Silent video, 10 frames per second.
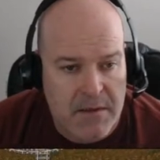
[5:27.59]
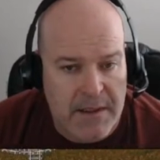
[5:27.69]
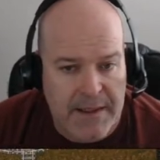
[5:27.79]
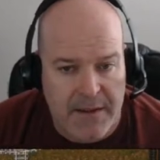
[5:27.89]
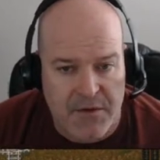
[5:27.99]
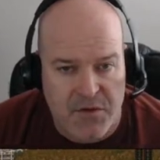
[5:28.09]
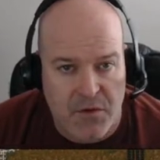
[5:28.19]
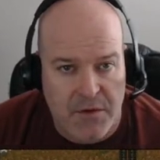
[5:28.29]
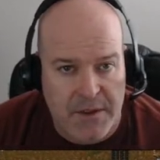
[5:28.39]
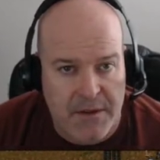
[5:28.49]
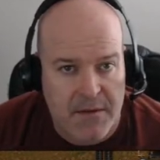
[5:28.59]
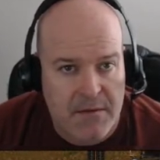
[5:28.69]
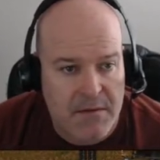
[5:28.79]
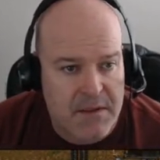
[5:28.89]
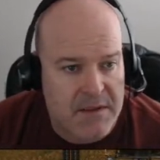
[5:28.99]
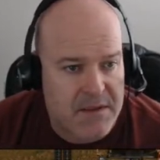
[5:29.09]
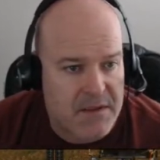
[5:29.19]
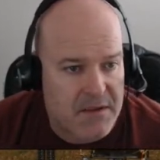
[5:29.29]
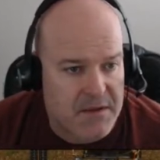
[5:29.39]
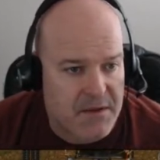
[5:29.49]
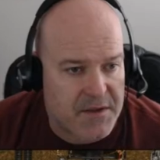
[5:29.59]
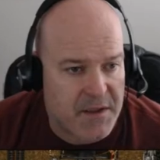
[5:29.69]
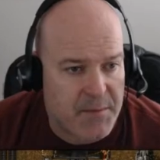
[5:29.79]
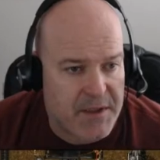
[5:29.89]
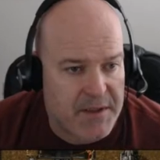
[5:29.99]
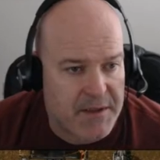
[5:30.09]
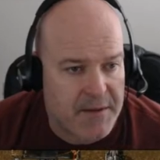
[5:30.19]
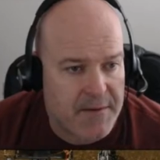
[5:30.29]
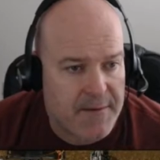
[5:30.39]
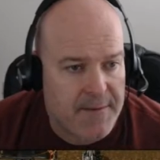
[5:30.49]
get out of control here, because this is going to start dumping in there.